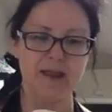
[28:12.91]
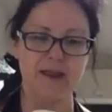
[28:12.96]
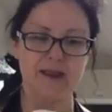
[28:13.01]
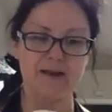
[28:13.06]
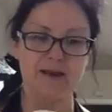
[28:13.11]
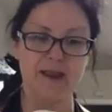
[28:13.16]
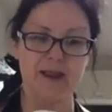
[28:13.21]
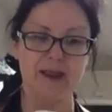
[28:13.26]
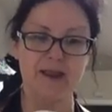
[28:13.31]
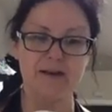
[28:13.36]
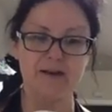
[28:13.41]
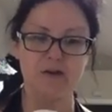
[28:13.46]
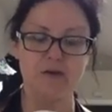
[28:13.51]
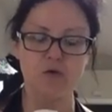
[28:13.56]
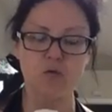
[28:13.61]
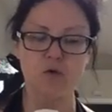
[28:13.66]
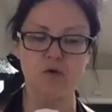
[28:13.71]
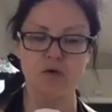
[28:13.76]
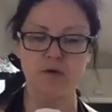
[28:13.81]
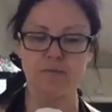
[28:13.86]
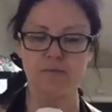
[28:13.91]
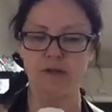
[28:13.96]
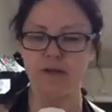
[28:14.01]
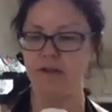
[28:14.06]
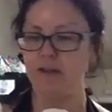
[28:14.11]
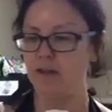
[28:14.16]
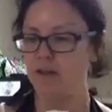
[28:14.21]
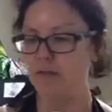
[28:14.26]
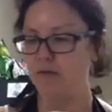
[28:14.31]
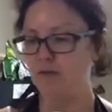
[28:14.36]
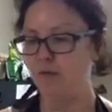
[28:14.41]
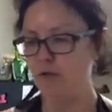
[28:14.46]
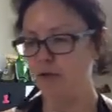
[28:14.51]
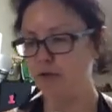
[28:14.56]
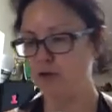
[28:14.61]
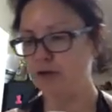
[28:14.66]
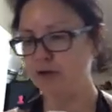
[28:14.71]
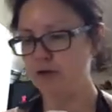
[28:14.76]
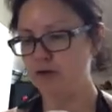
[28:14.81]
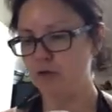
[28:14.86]
and it had to cool completely before you
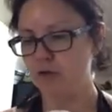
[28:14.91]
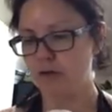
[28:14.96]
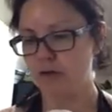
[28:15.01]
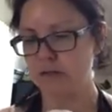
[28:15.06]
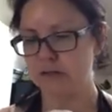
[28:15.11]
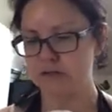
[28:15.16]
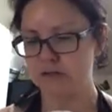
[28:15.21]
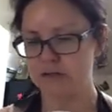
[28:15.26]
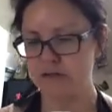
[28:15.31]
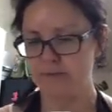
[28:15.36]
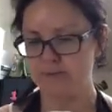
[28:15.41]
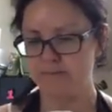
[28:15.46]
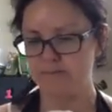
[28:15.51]
could do this.